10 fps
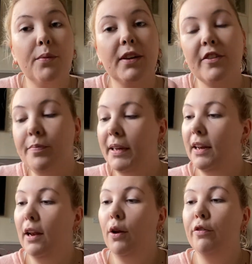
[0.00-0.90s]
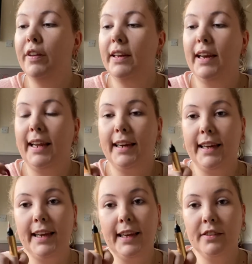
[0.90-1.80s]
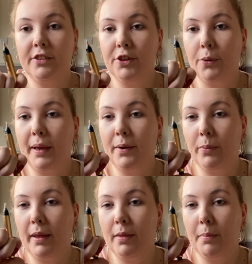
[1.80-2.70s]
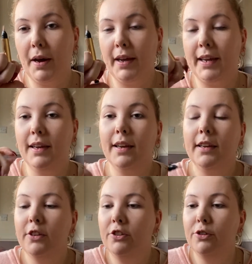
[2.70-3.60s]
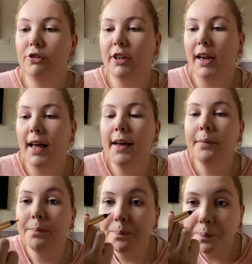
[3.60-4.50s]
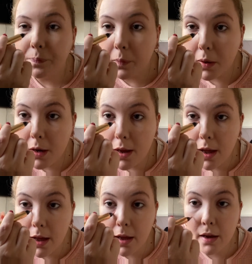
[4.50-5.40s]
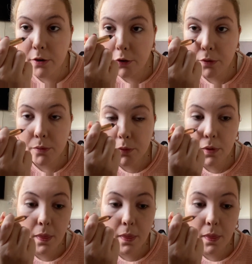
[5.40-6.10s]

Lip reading: what I've been loving lately is to go in with my Touche Eclat and just run